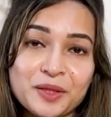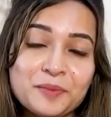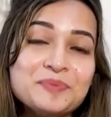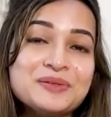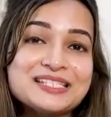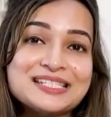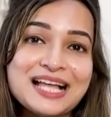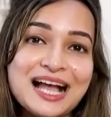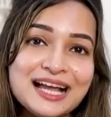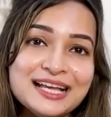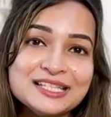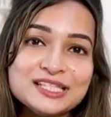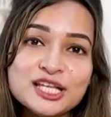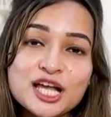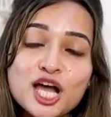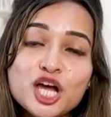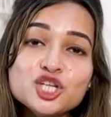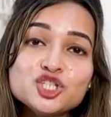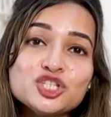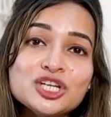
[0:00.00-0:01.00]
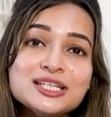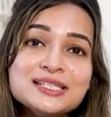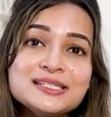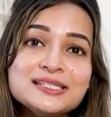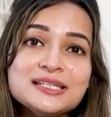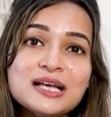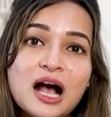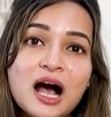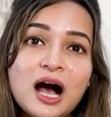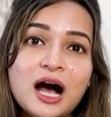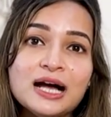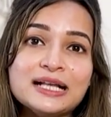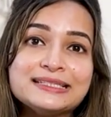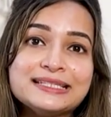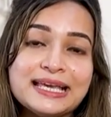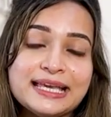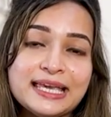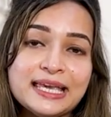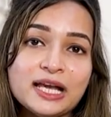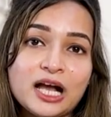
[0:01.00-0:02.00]
Besides just uh,
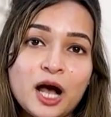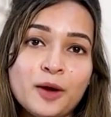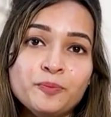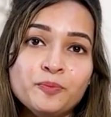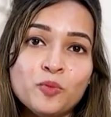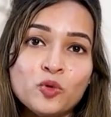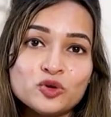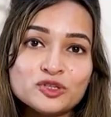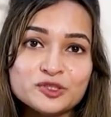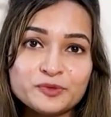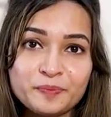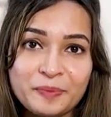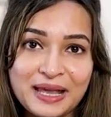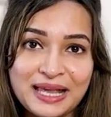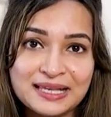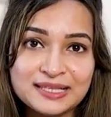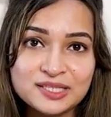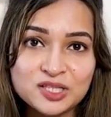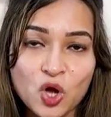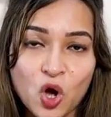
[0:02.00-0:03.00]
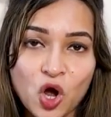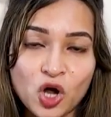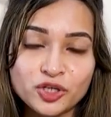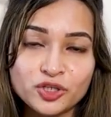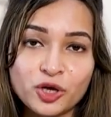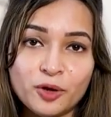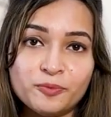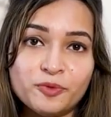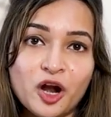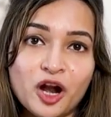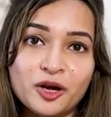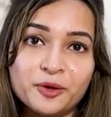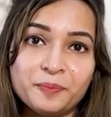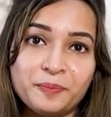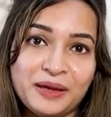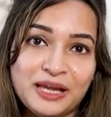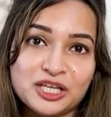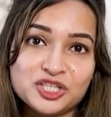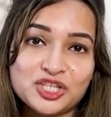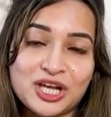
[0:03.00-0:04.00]
taking up more space on your
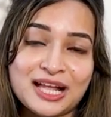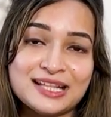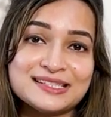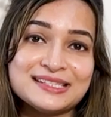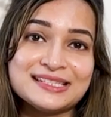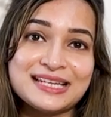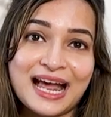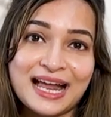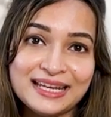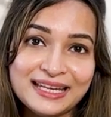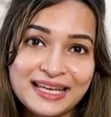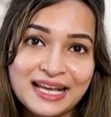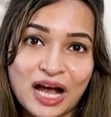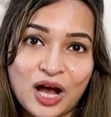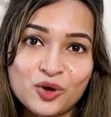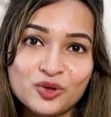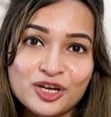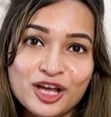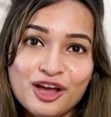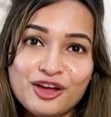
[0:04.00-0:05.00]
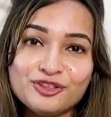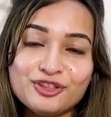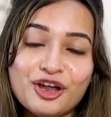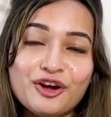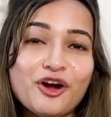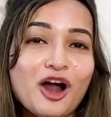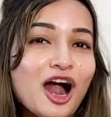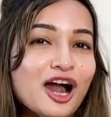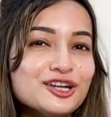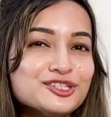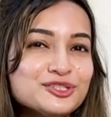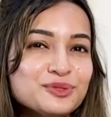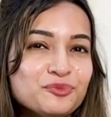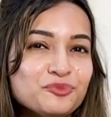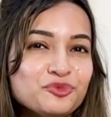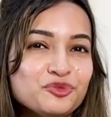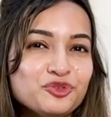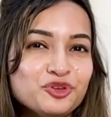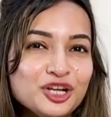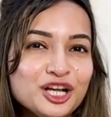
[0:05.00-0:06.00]
product page and standing out, there are
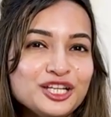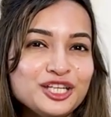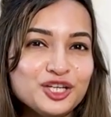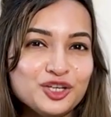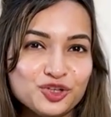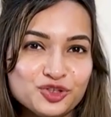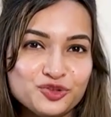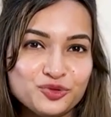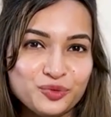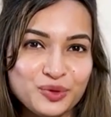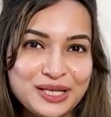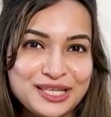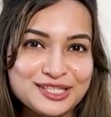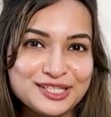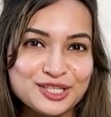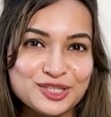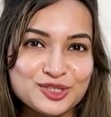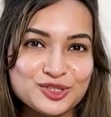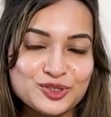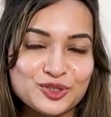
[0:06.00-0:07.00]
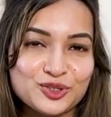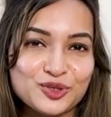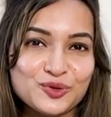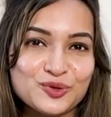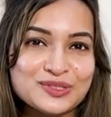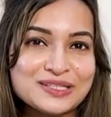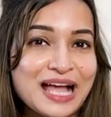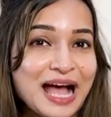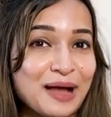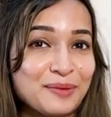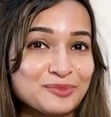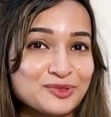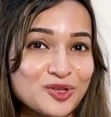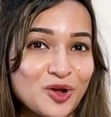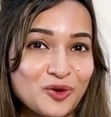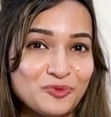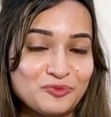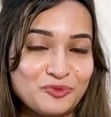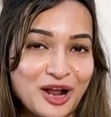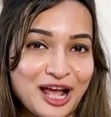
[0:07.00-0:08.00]
some really good reasons to use
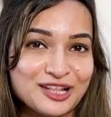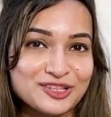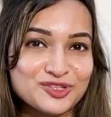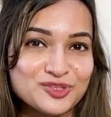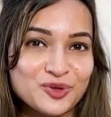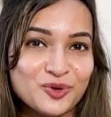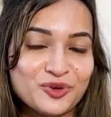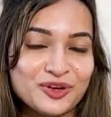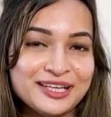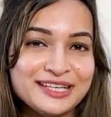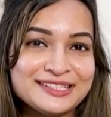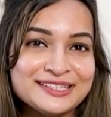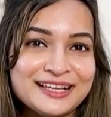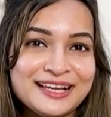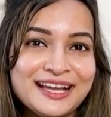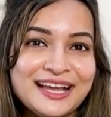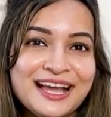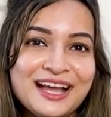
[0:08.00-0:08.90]
Amazon brand stories.